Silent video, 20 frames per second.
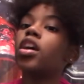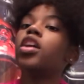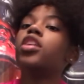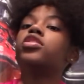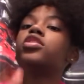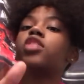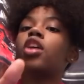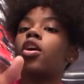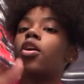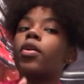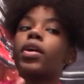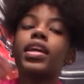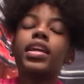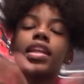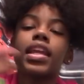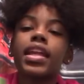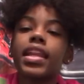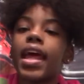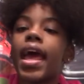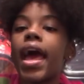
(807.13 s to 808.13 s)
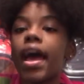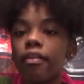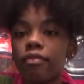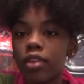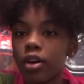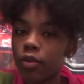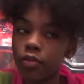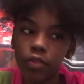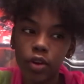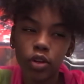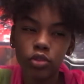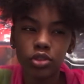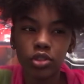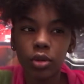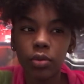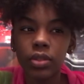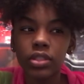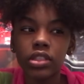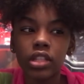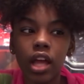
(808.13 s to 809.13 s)
So he didn't have no phone. So it
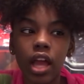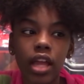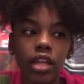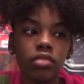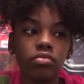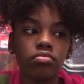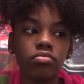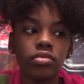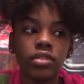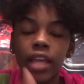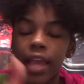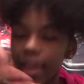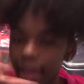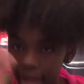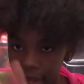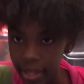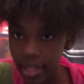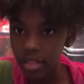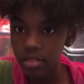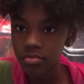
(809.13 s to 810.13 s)
was like, dang,